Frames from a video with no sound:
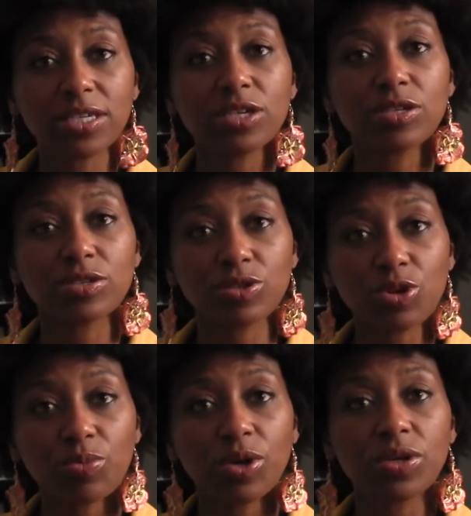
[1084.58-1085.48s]
to
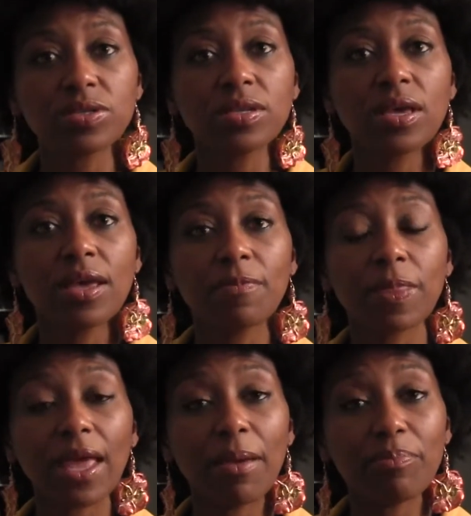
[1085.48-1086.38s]
consumers
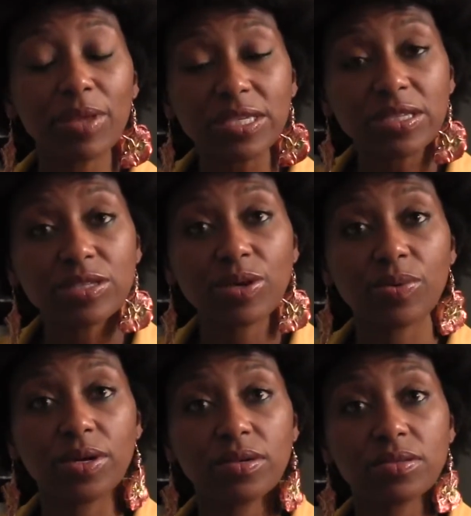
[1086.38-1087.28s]
and business
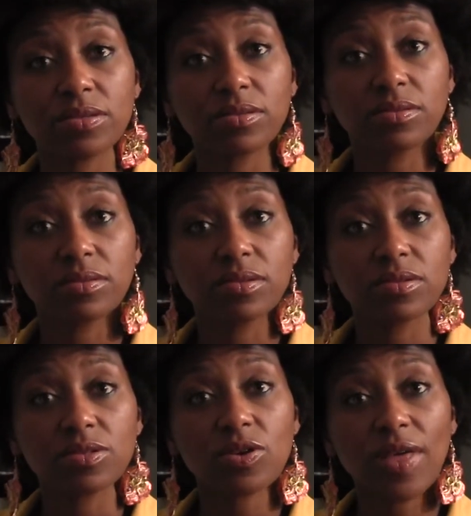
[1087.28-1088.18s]
owners,
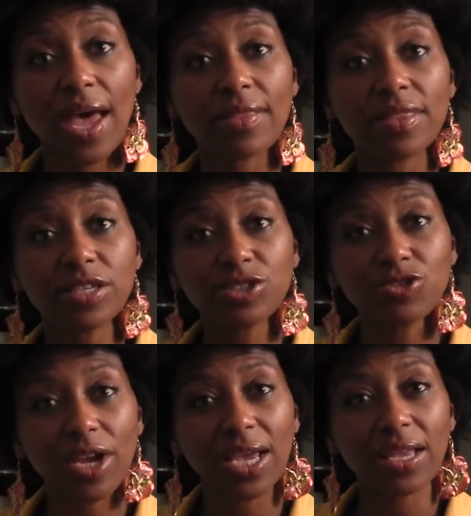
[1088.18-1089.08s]
so that this
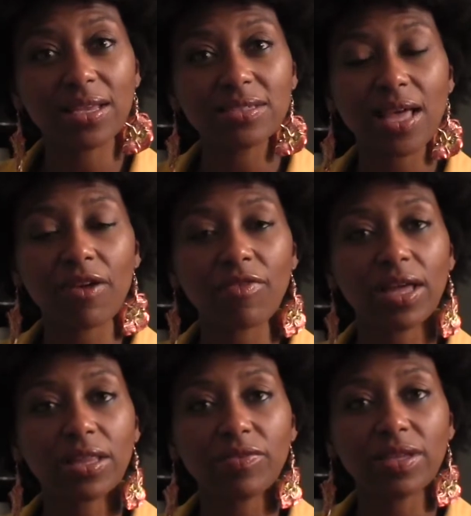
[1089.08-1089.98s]
trade is
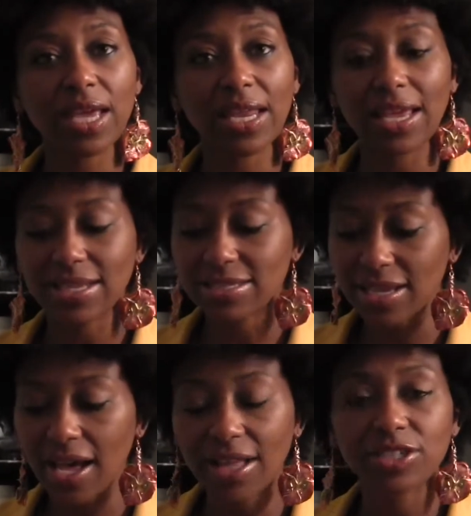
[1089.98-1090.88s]
directly related and
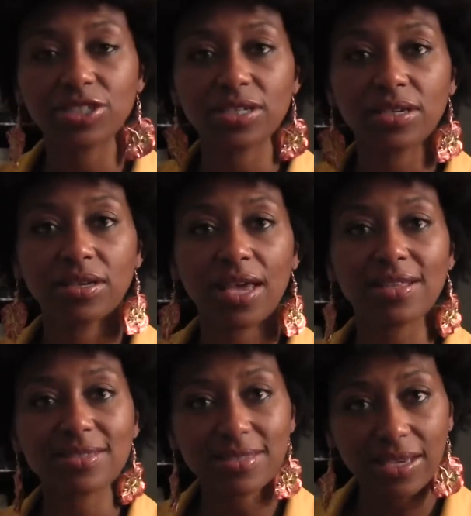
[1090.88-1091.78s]
touched
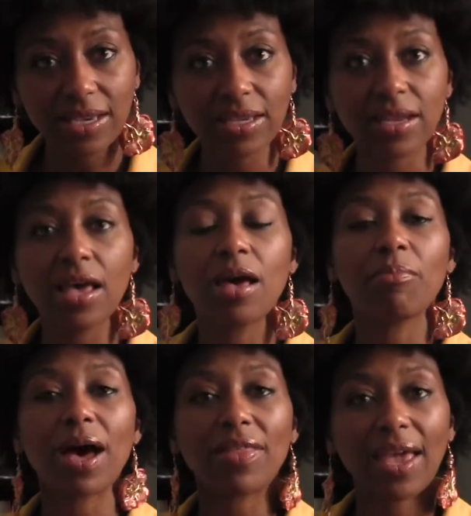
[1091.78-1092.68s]
and seen
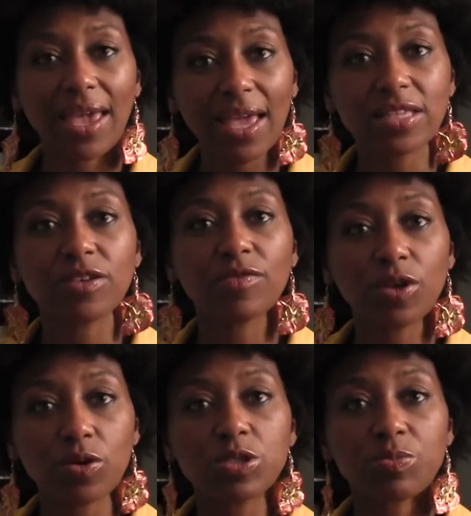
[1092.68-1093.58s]
by the hands of
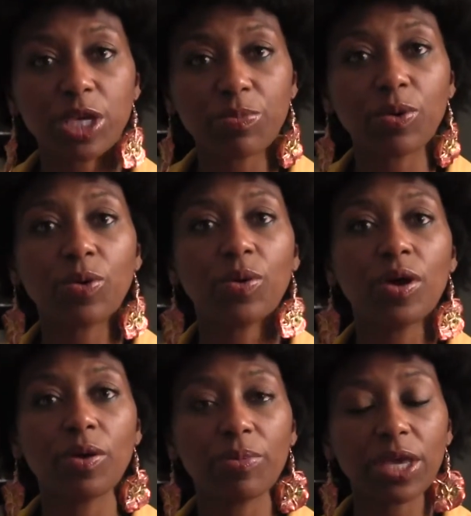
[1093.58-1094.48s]
those people,
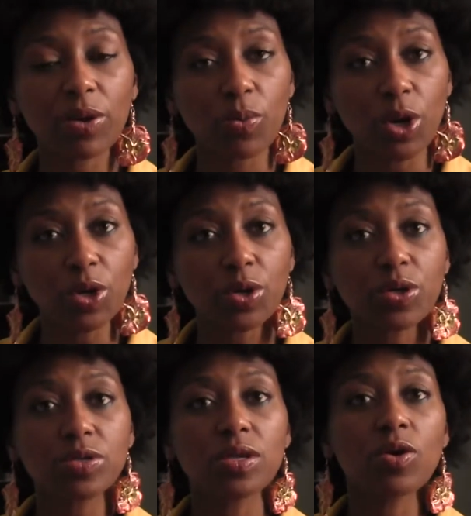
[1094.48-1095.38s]
be it
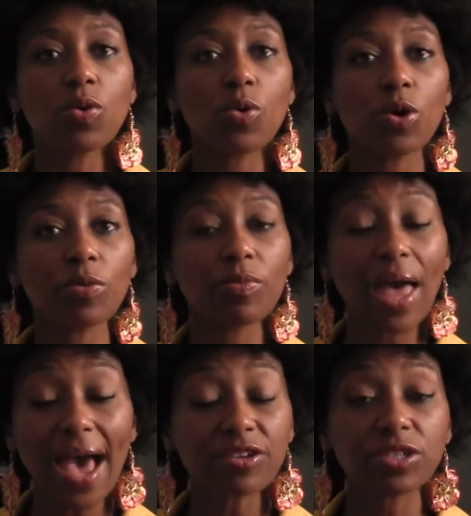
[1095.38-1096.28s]
workers or
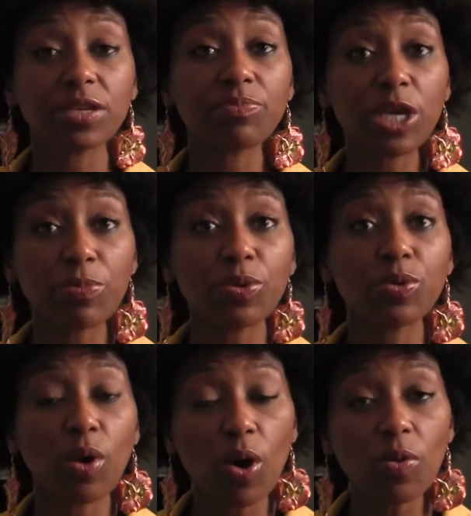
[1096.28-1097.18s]
actually people
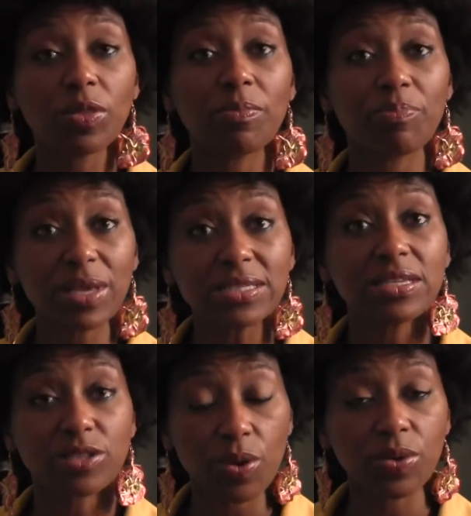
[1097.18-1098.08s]
who own the
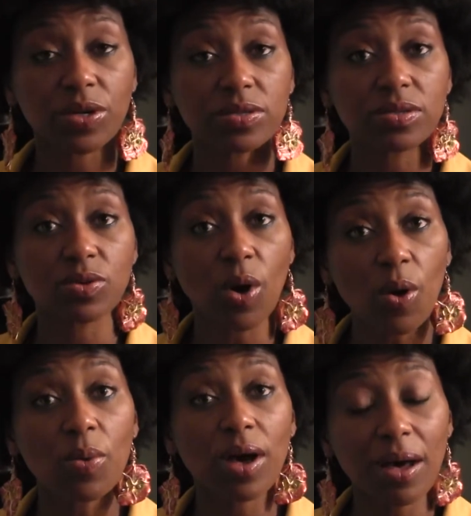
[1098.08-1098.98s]
business owners who
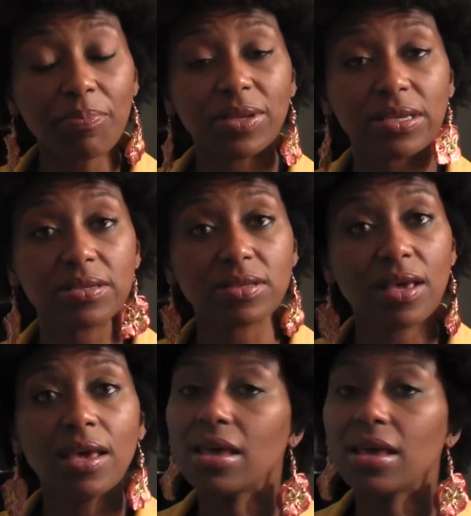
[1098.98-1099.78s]
own companies.